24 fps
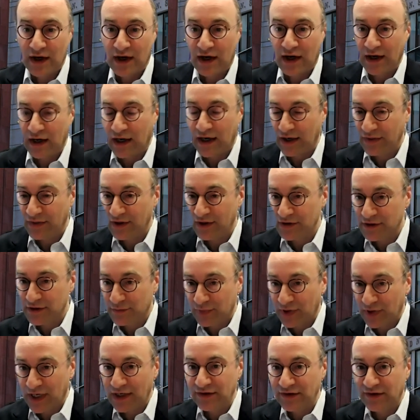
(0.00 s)
uh, on their
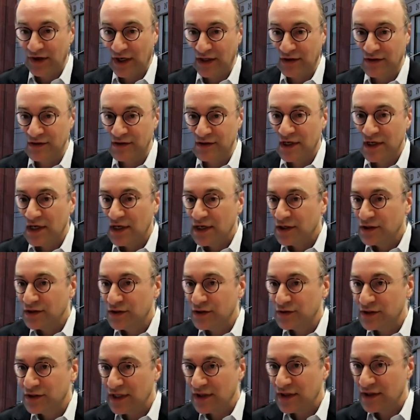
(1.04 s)
supply chains. Do
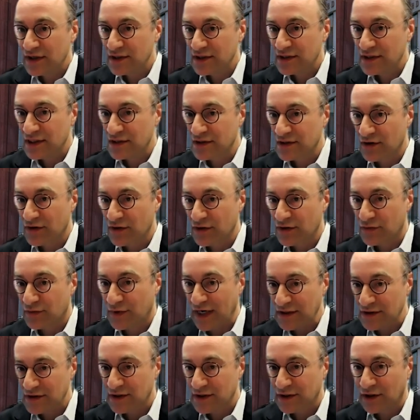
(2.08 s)
you see this as a
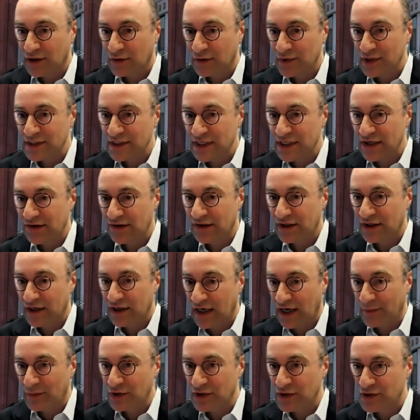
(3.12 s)
threat to globalization, an
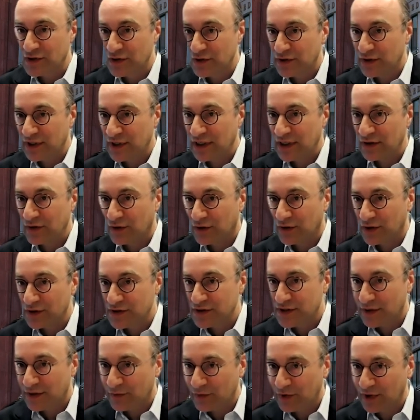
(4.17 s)
opportunity, or
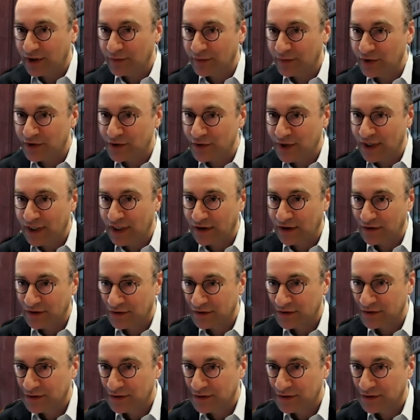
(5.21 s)
somewhere in between?